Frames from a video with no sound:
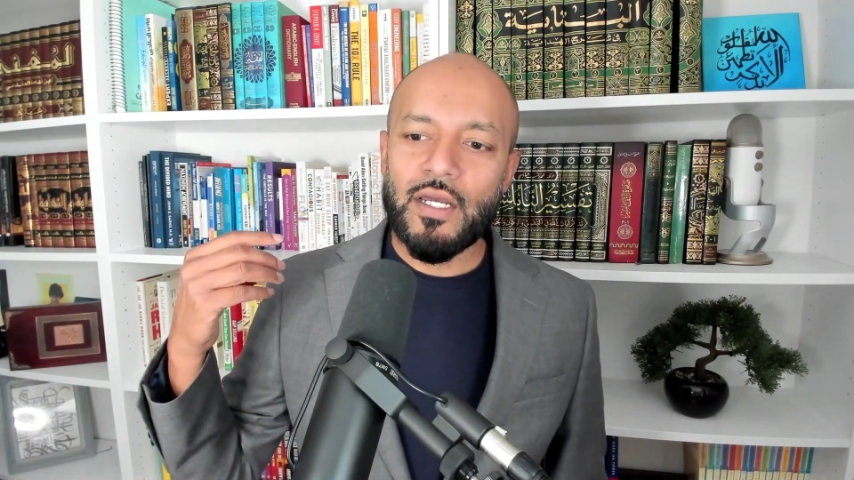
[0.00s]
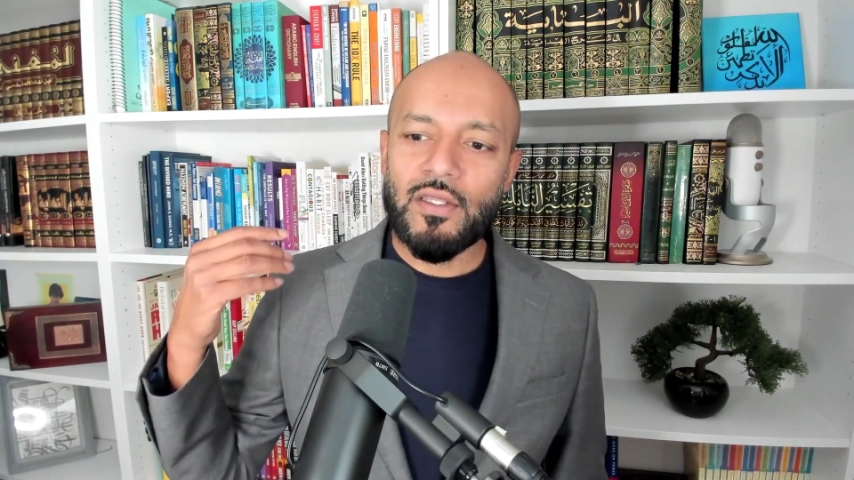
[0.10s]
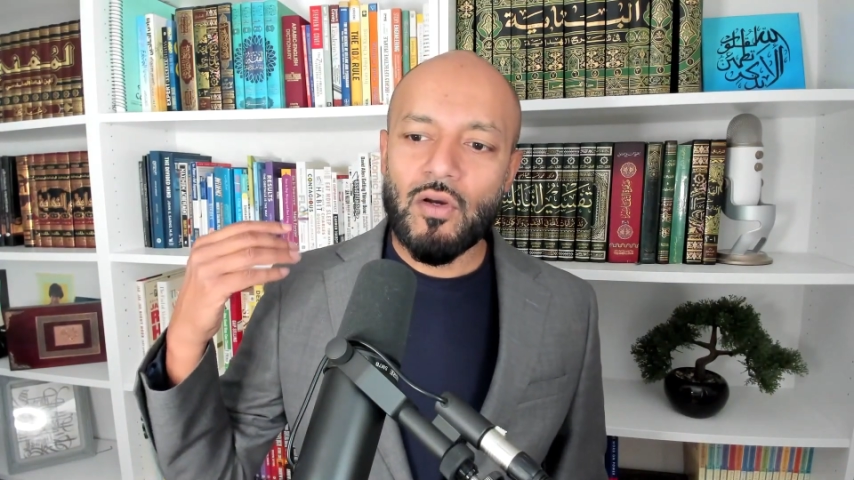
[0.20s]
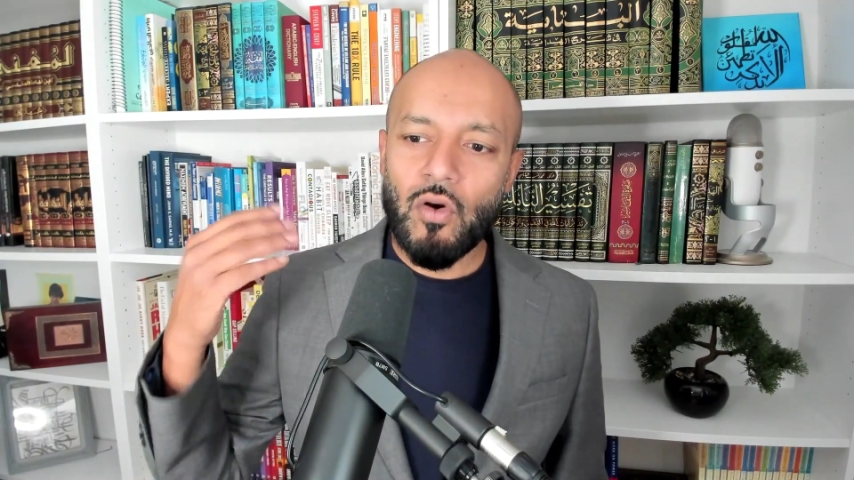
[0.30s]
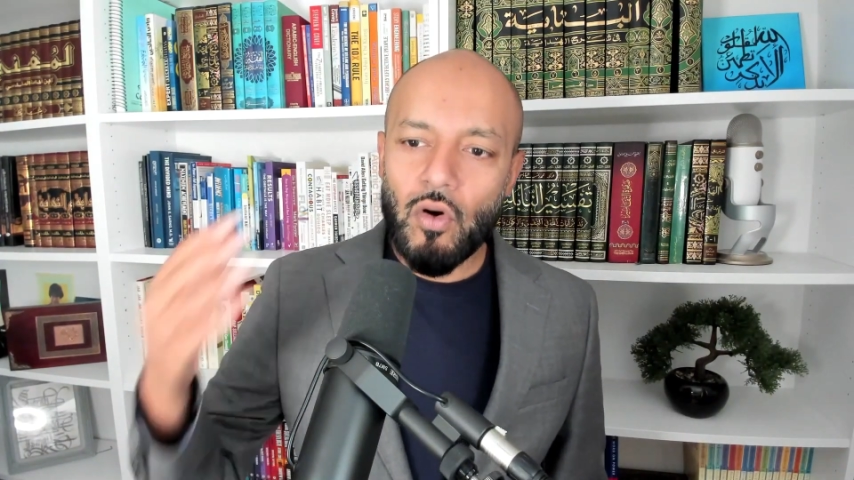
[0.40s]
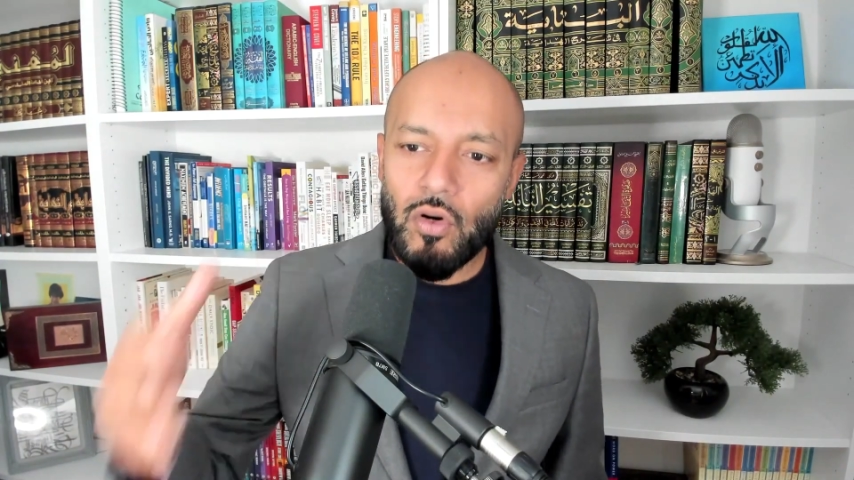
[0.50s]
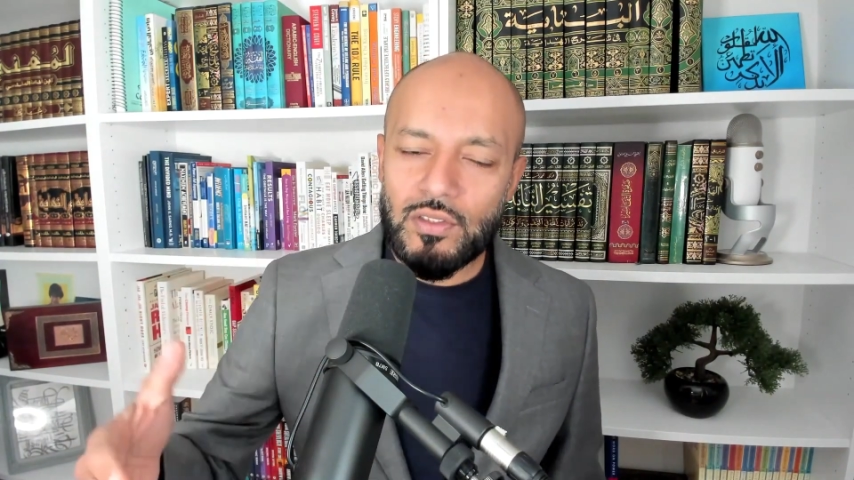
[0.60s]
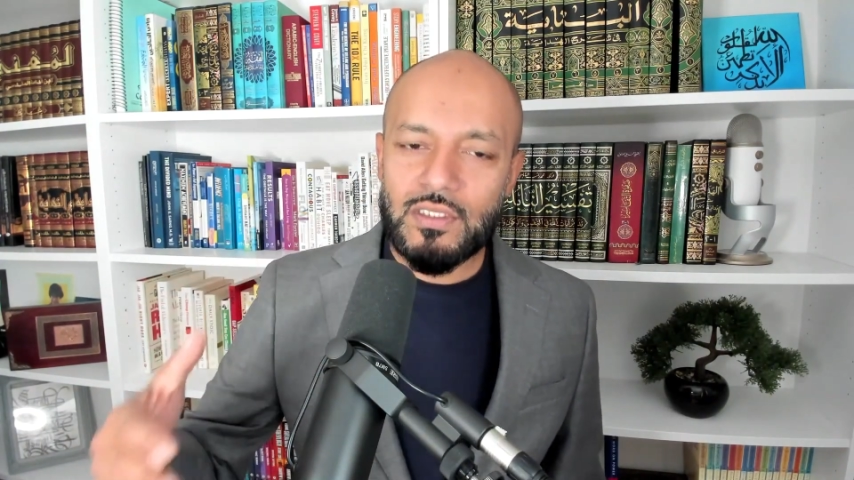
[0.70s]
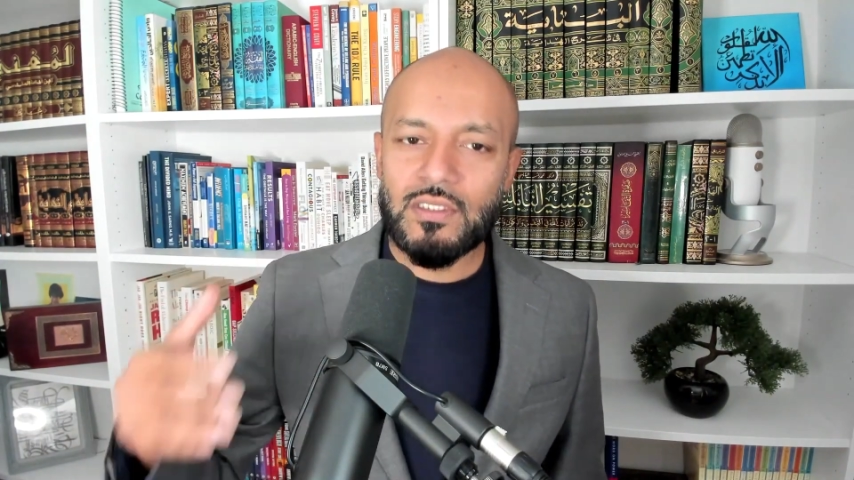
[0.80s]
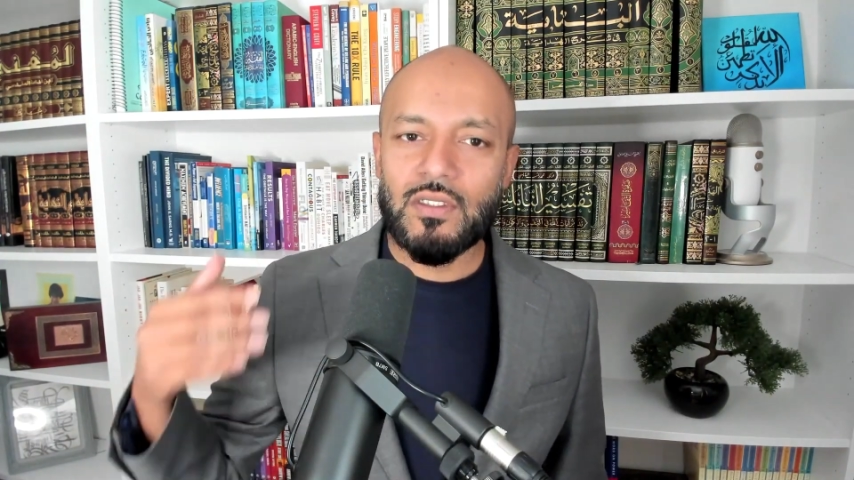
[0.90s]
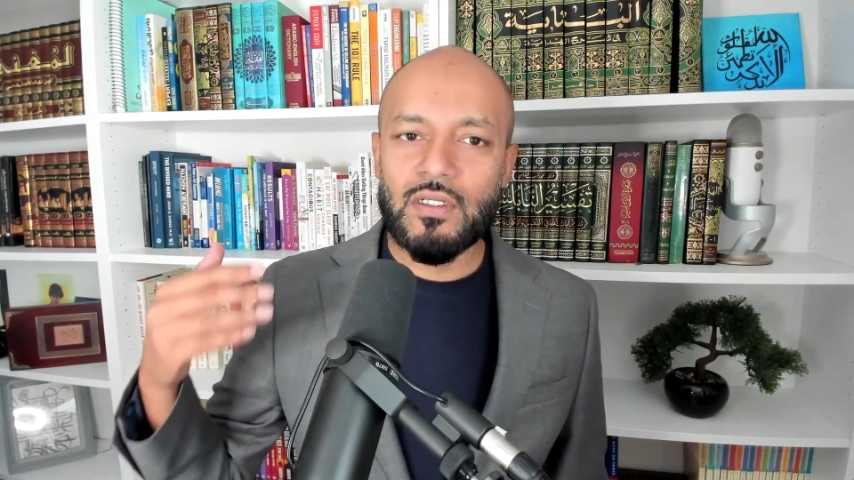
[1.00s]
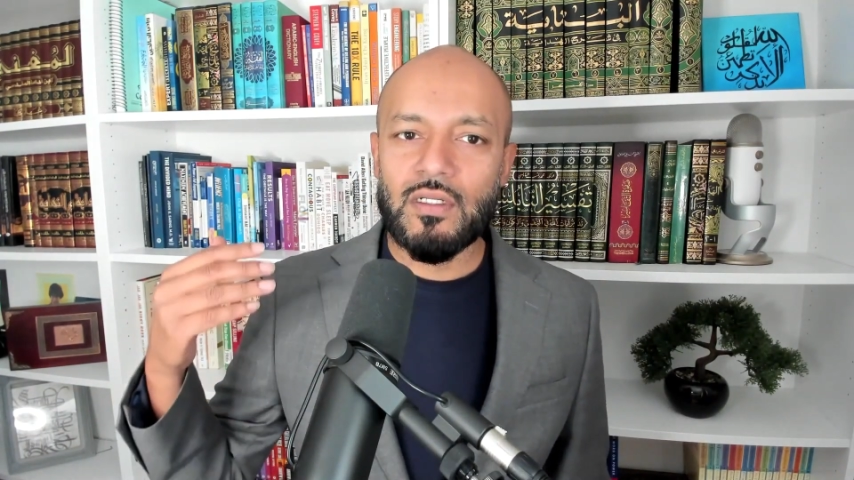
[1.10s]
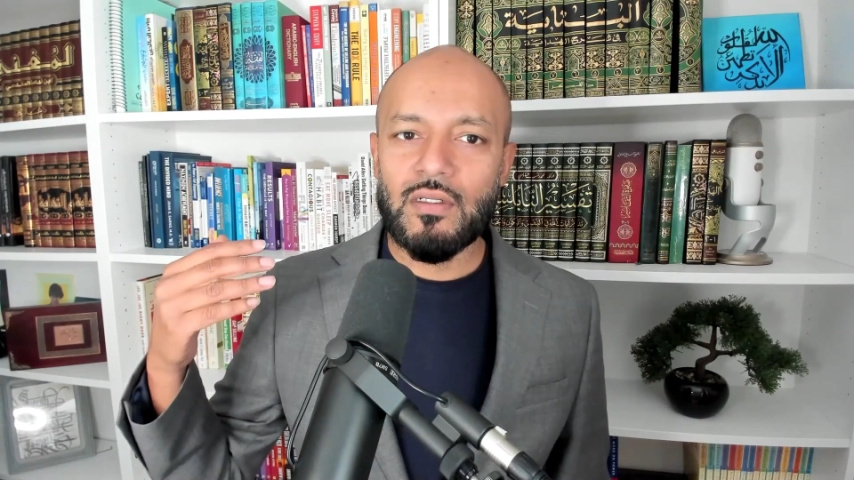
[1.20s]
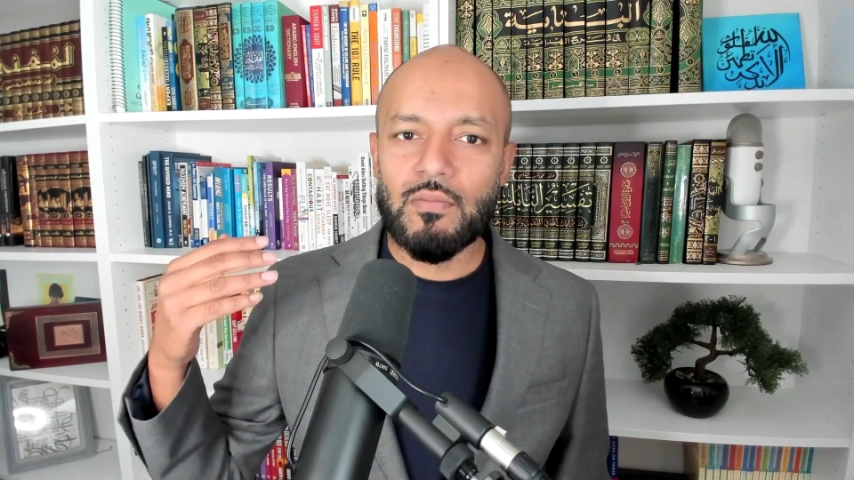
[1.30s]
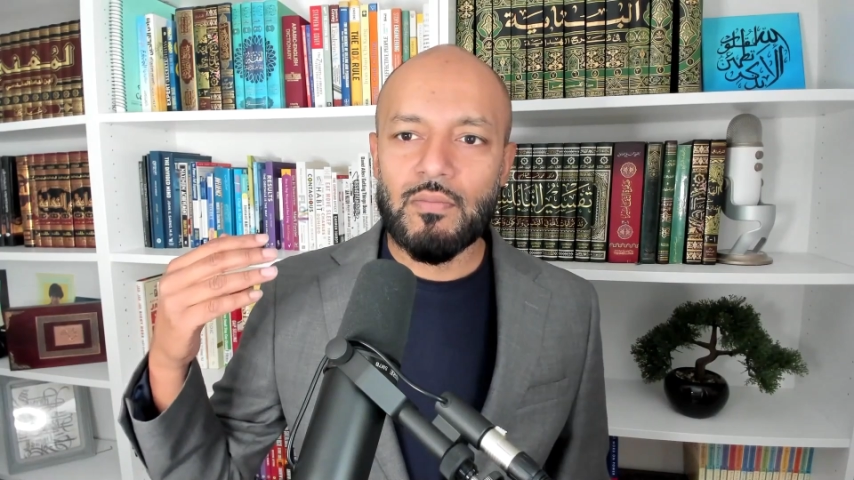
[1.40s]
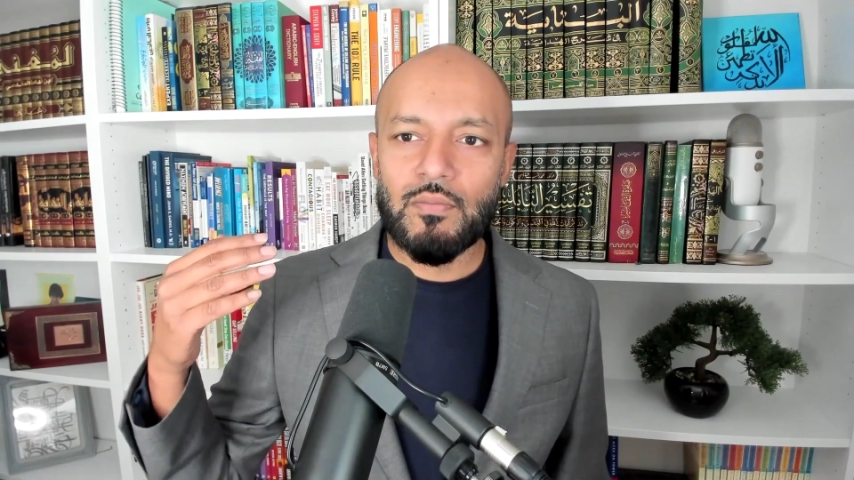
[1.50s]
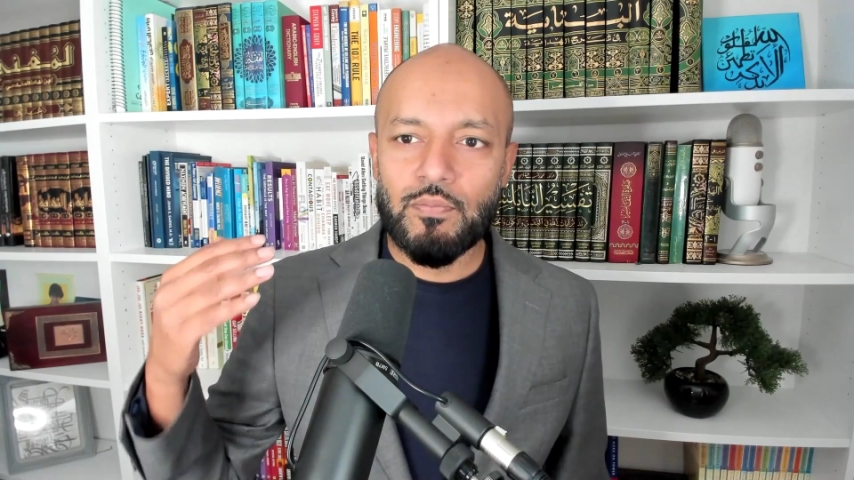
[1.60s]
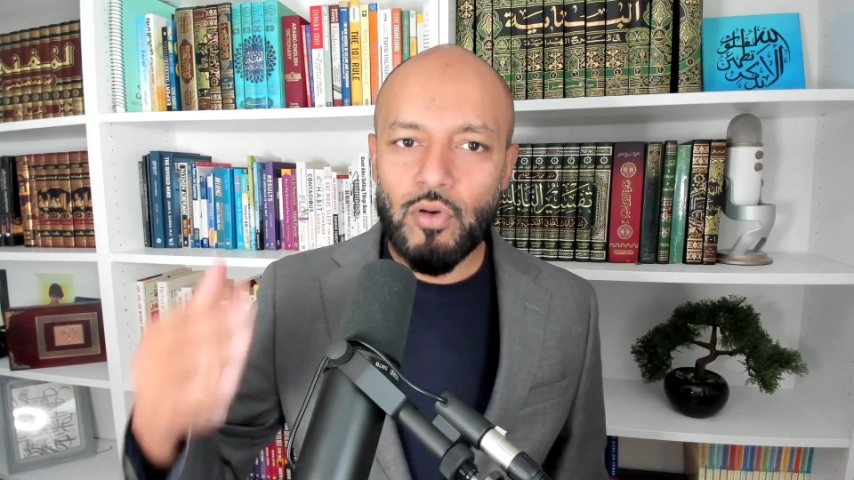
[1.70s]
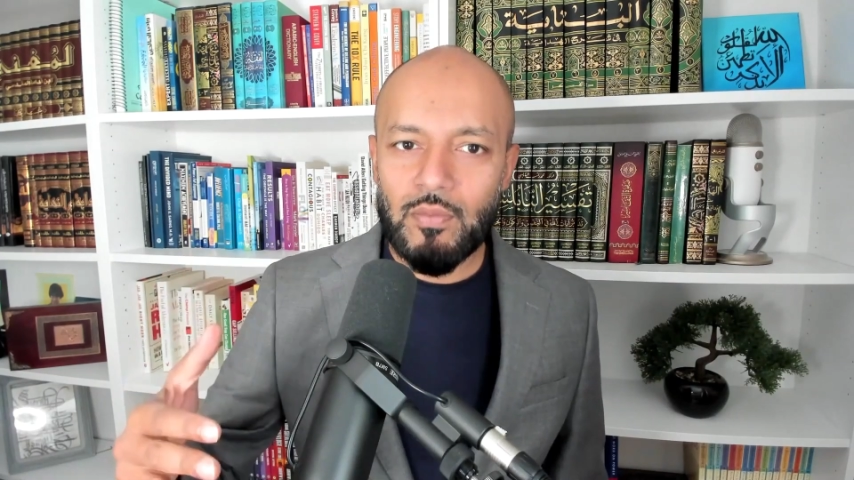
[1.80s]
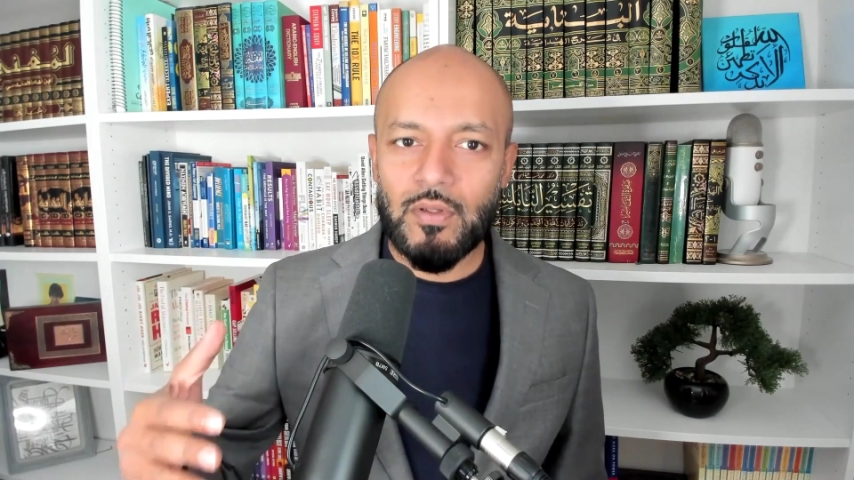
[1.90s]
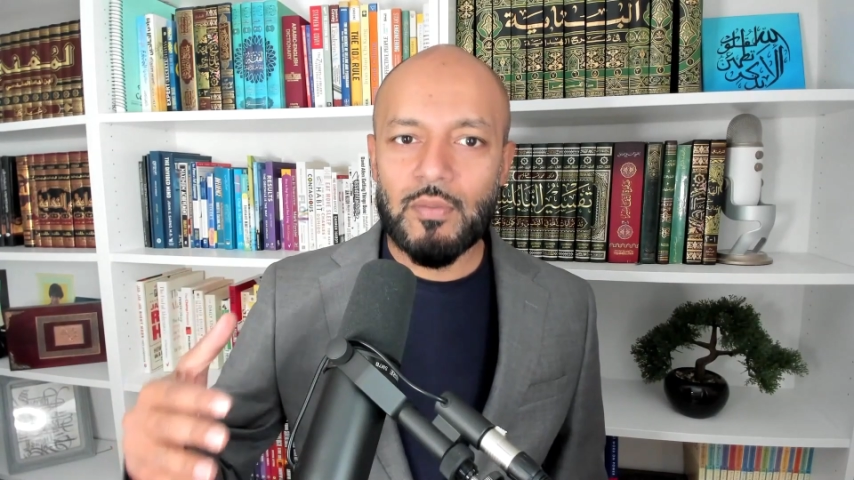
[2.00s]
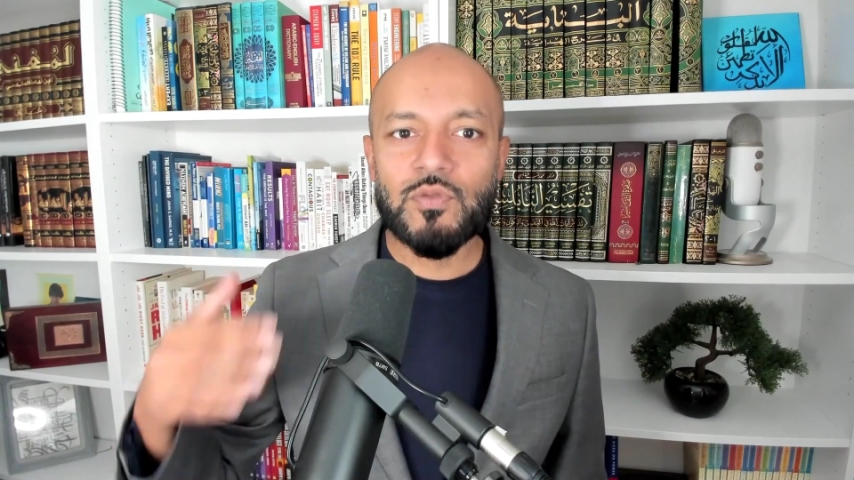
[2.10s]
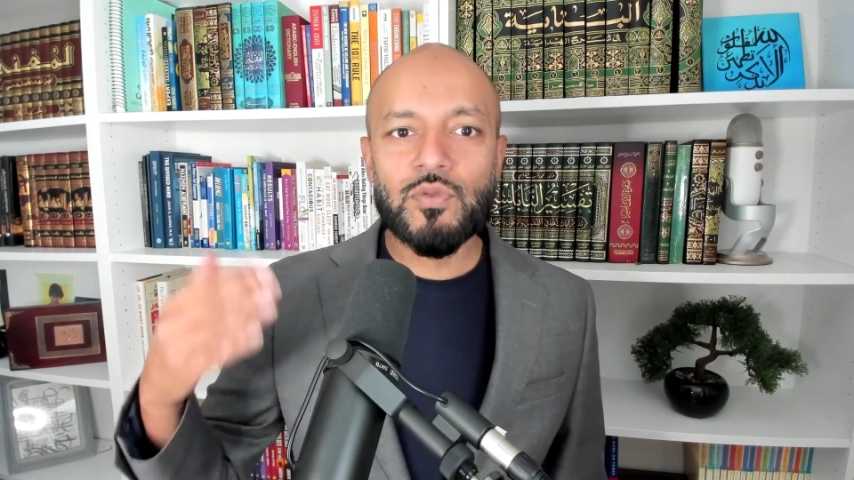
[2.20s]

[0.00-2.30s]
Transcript: constant problems